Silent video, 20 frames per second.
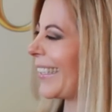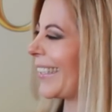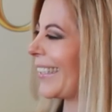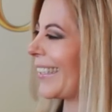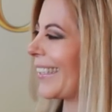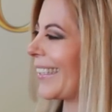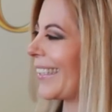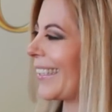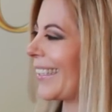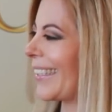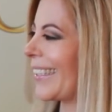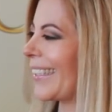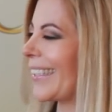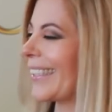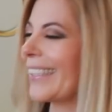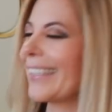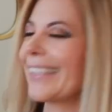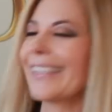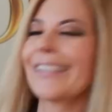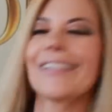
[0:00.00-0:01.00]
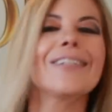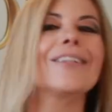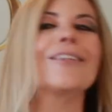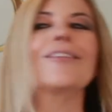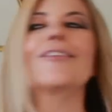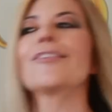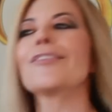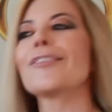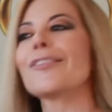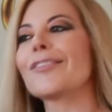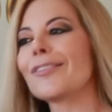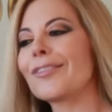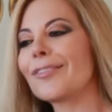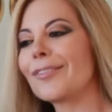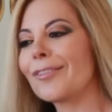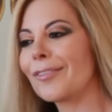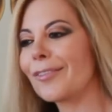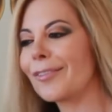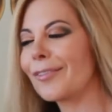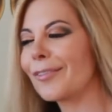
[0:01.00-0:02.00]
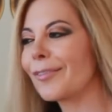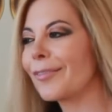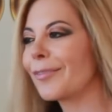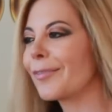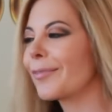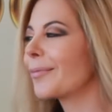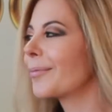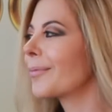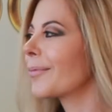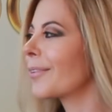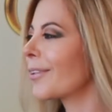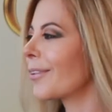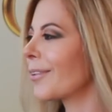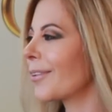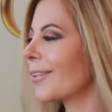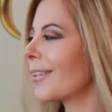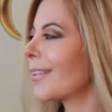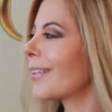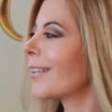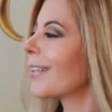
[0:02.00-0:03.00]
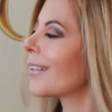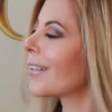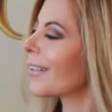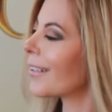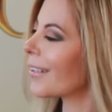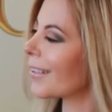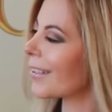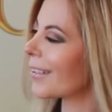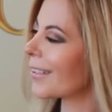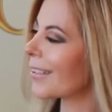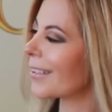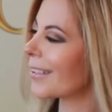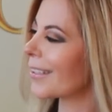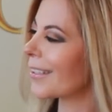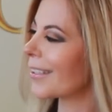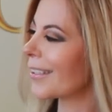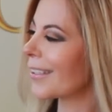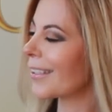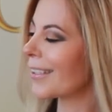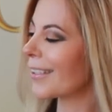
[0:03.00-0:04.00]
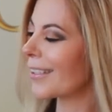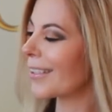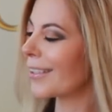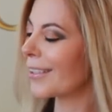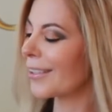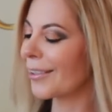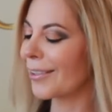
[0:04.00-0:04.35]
This person isn't speaking.